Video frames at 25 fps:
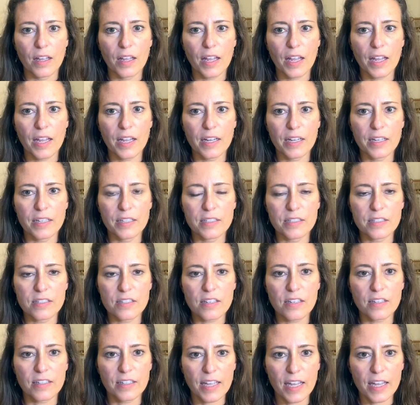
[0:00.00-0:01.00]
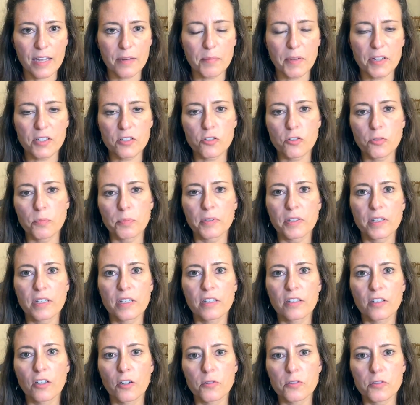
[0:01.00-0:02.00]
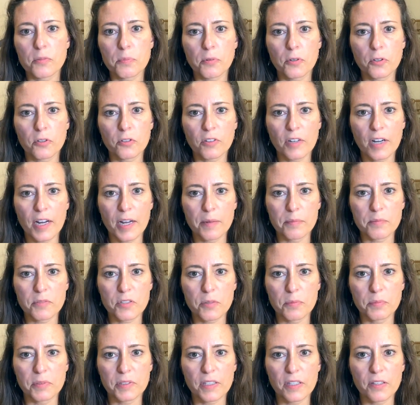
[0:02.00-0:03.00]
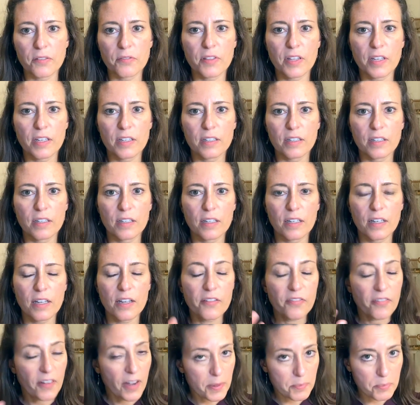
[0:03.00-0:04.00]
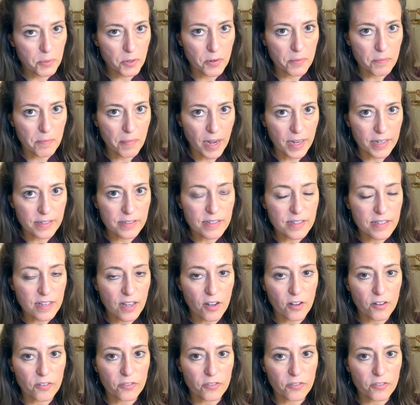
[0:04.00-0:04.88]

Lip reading: And again, my superego is programmed to believe that if I put myself